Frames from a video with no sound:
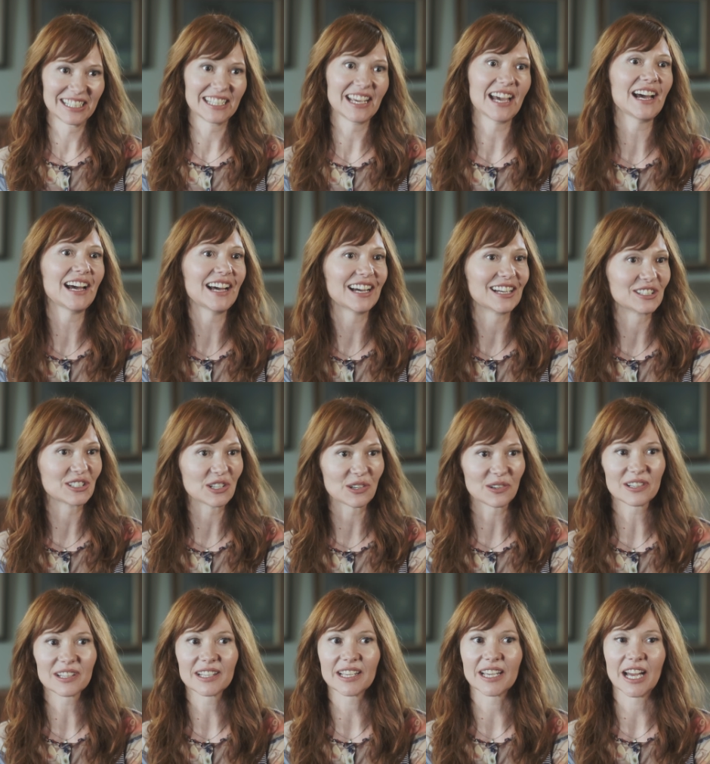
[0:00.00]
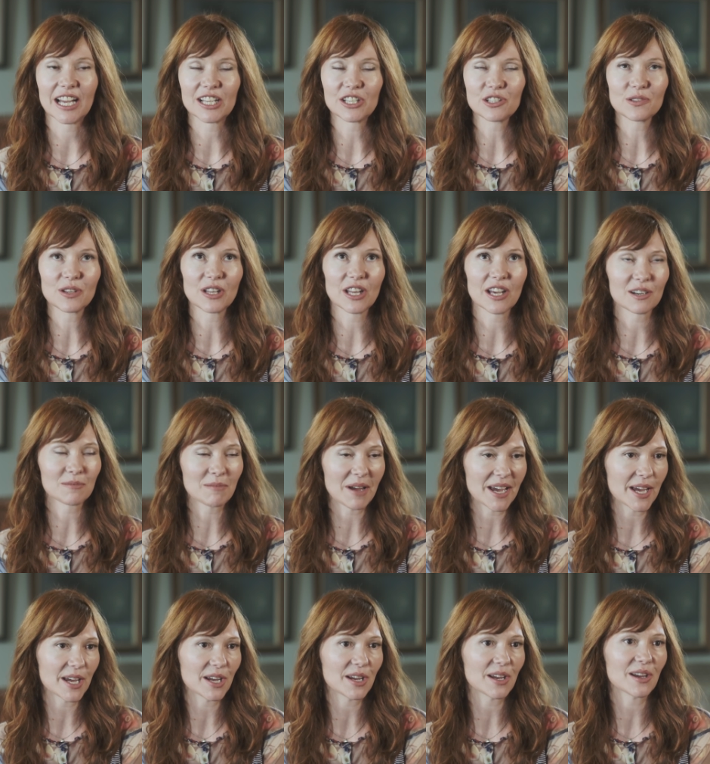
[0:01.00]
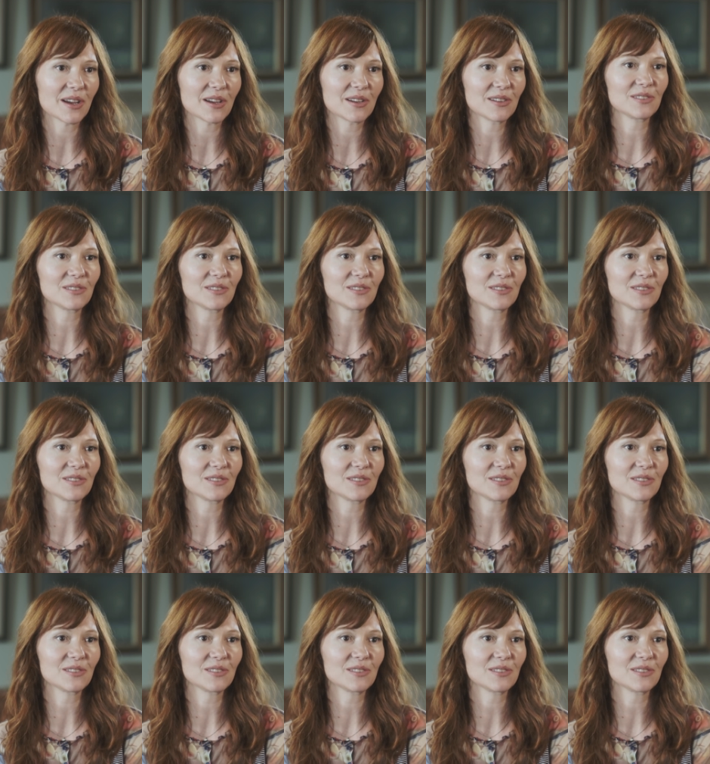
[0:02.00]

Yeah, totally. I do a lot of my